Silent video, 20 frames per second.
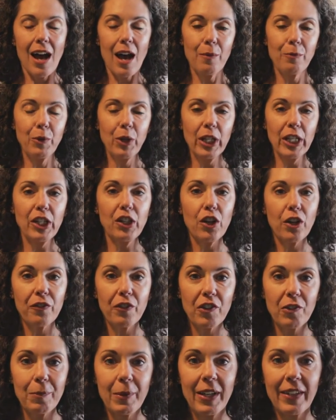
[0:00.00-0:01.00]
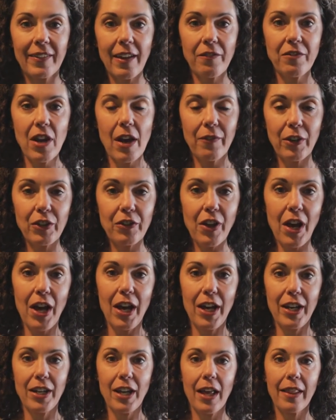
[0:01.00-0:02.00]
I'm really nervous because I've never
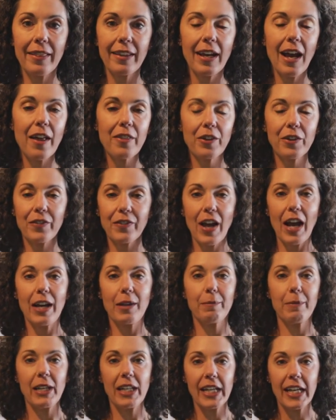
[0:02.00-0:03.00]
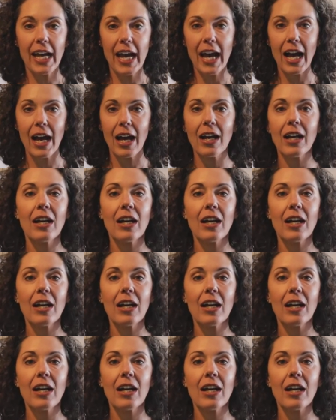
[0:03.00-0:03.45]
done the Other Side Media